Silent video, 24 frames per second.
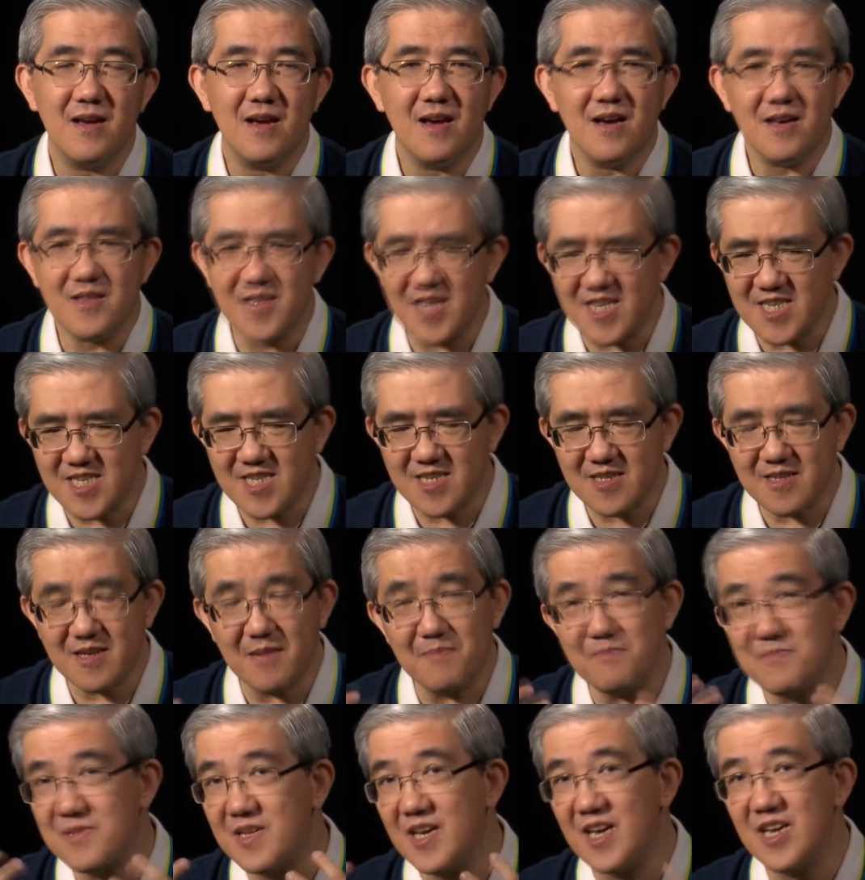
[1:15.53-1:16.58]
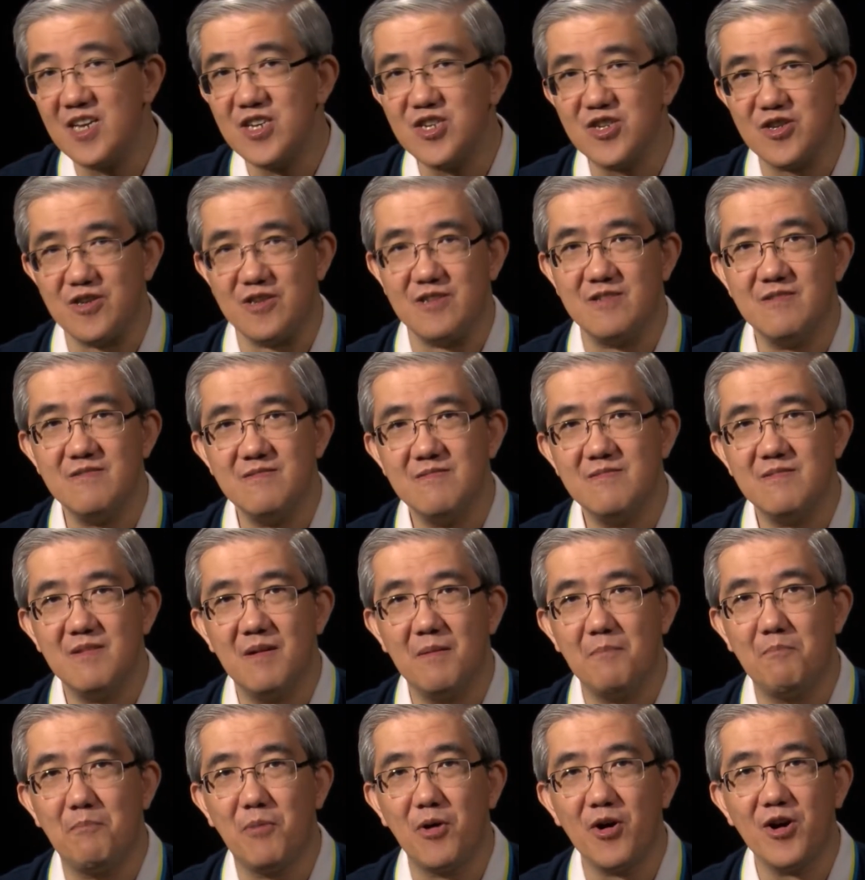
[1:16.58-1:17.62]
This temptation,
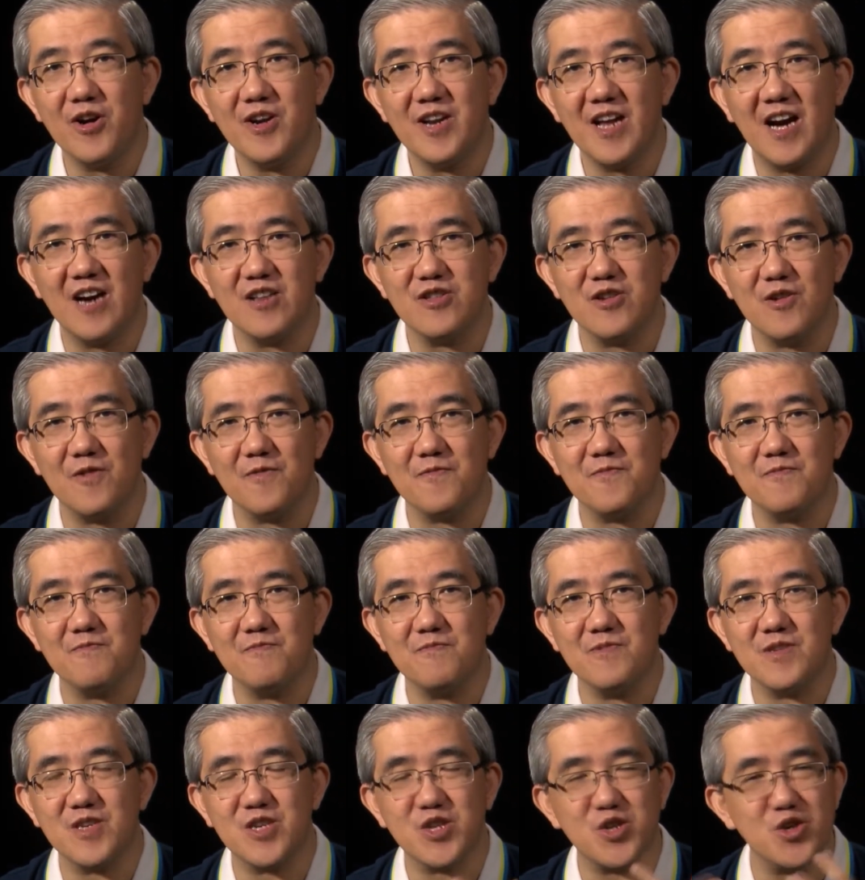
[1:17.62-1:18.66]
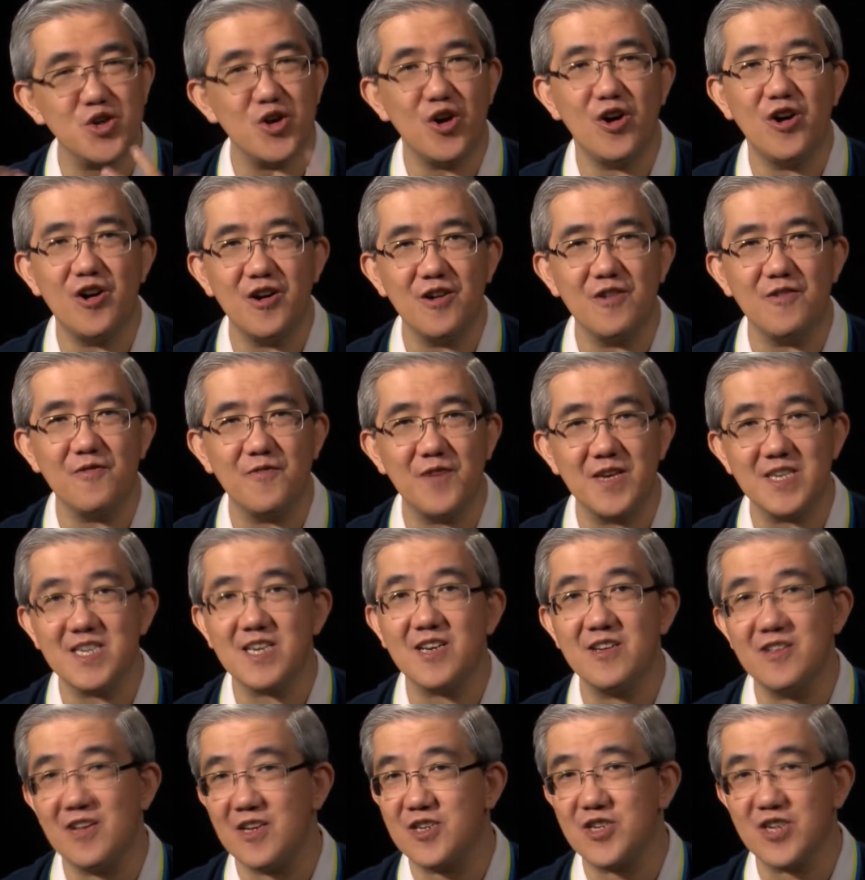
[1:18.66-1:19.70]
born out of strong
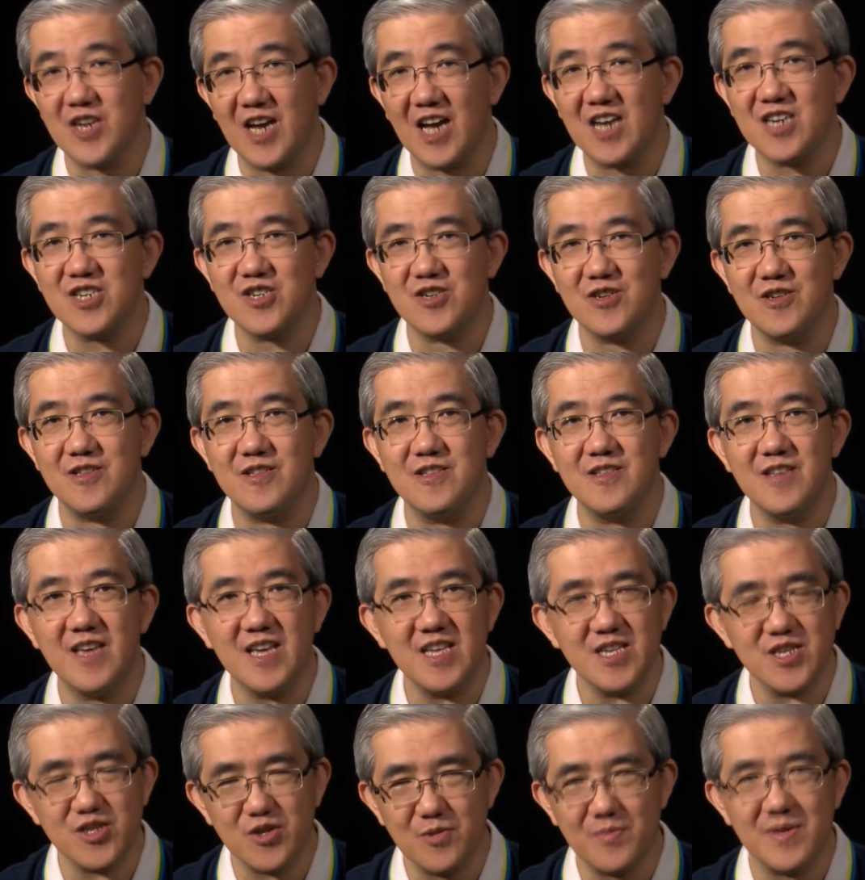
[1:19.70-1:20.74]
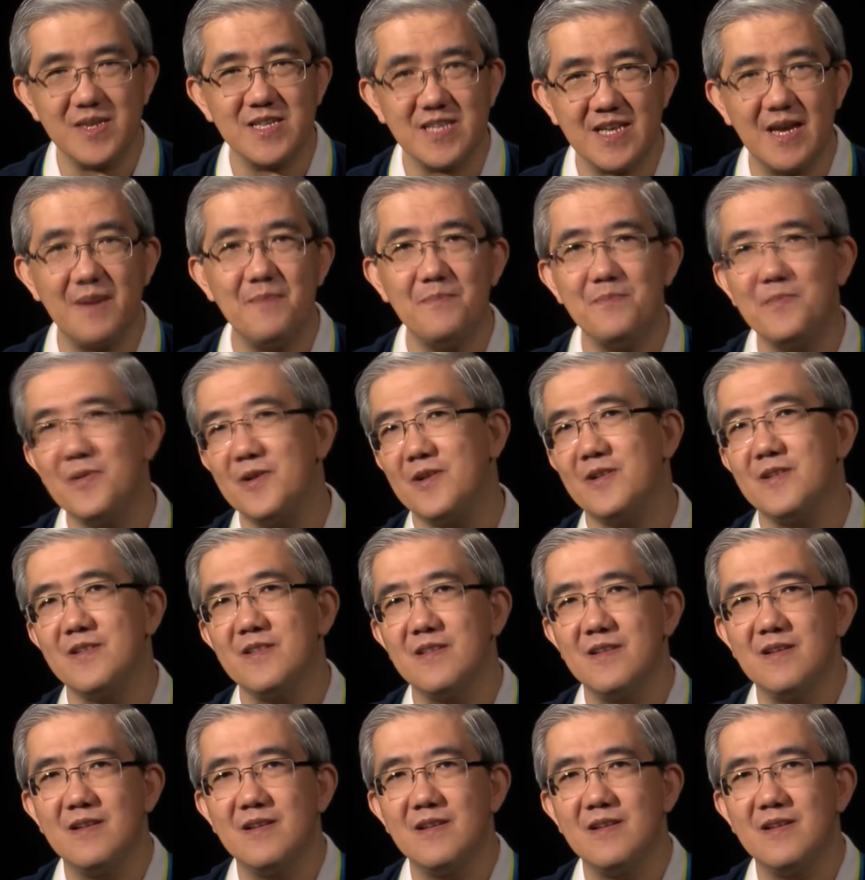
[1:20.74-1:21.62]
physical attraction, needs to be tempered.